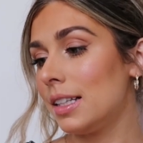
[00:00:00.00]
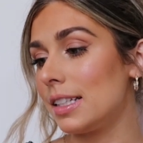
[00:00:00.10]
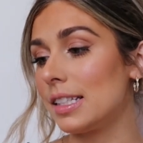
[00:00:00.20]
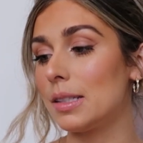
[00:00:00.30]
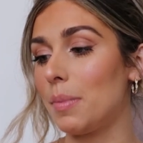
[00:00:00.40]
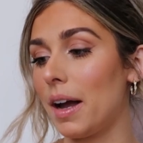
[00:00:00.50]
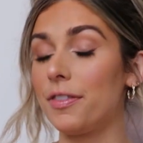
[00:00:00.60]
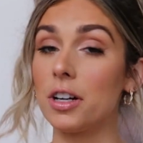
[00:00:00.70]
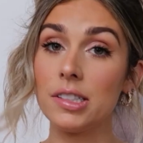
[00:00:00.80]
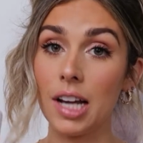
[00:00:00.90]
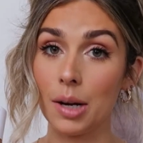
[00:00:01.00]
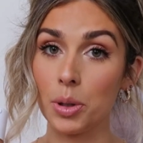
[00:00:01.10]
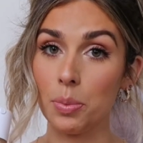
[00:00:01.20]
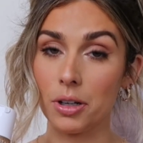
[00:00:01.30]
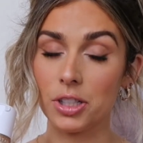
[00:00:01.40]
This is my first time
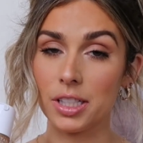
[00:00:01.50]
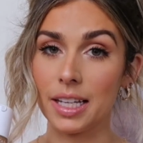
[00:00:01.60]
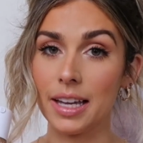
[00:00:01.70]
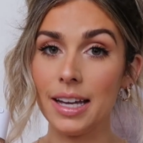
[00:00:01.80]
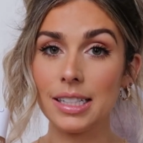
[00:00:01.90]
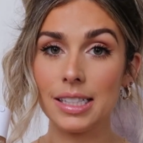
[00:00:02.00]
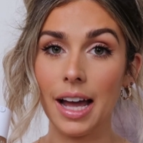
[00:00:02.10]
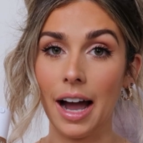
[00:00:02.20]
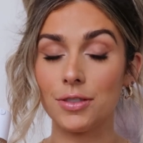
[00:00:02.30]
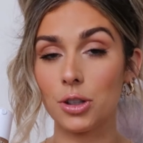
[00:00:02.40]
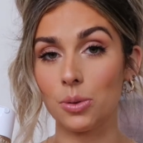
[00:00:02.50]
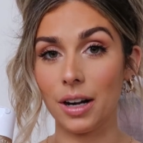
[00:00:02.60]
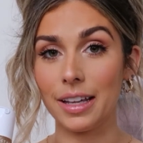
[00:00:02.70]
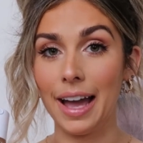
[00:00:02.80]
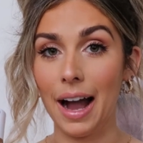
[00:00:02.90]
repurchasing it after
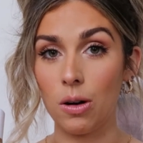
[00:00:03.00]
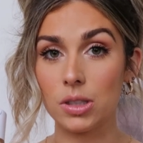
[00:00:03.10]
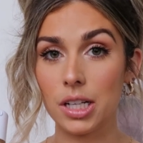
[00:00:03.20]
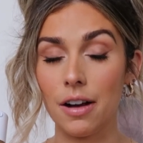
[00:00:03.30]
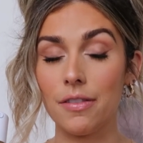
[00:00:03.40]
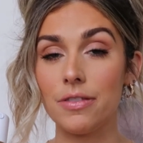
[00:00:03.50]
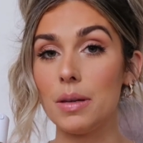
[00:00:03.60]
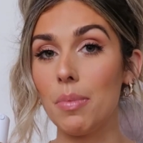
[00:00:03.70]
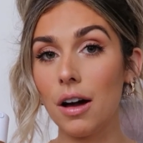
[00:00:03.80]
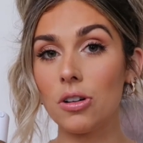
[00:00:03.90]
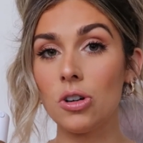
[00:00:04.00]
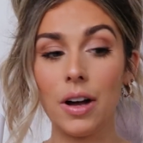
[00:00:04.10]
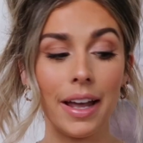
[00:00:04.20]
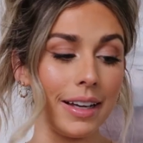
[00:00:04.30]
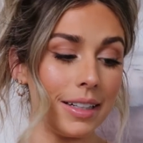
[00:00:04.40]
running out of the bottle,
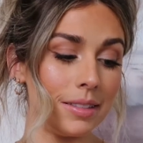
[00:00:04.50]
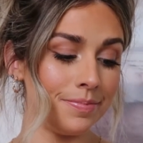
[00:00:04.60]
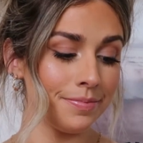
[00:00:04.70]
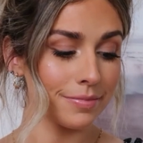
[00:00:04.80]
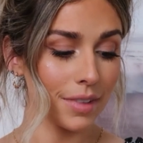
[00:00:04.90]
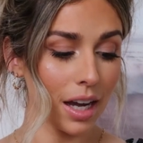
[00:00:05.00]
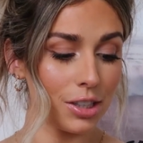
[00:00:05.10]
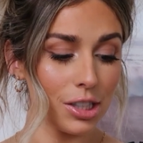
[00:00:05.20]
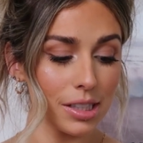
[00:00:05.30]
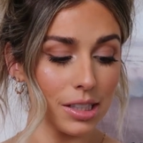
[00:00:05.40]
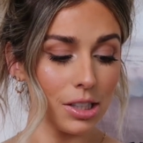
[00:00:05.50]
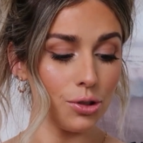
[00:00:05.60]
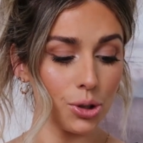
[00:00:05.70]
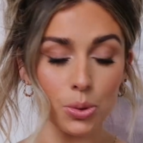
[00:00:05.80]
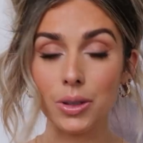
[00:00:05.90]
and I just
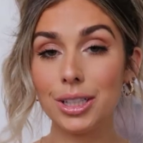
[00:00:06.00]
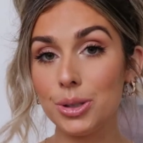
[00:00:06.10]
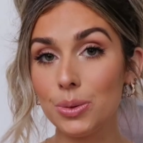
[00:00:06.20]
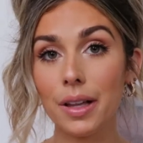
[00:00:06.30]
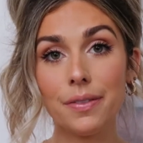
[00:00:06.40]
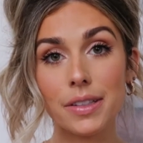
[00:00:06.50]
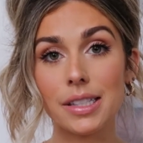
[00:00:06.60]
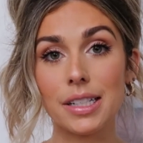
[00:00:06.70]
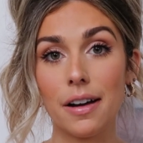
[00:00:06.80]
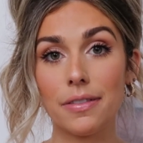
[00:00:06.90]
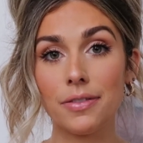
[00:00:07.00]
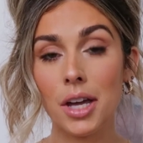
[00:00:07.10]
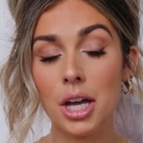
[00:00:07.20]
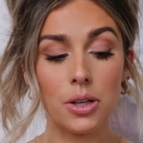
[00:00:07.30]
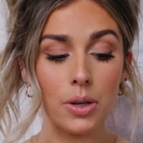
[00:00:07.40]
truly do love this stuff.
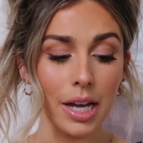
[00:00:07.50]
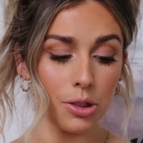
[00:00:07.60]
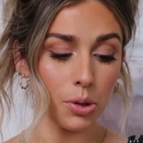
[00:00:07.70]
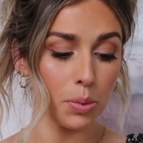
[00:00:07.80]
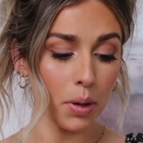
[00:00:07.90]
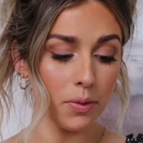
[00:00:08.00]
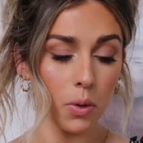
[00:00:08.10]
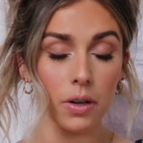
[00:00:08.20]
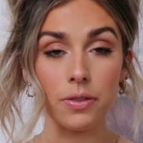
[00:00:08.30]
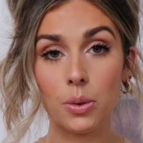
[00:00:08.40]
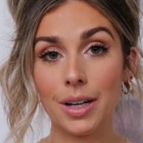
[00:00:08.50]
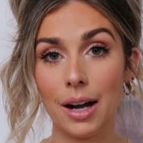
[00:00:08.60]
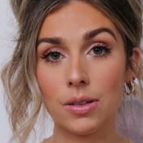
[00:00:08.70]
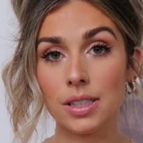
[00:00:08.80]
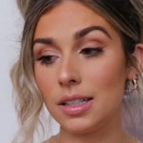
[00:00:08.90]
You get 3.4 fluid
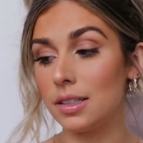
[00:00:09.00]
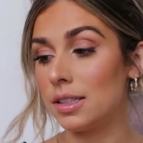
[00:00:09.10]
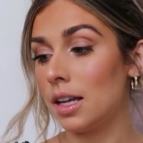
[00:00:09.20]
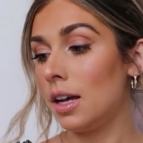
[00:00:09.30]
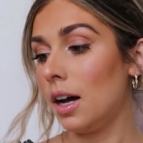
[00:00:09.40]
ounces.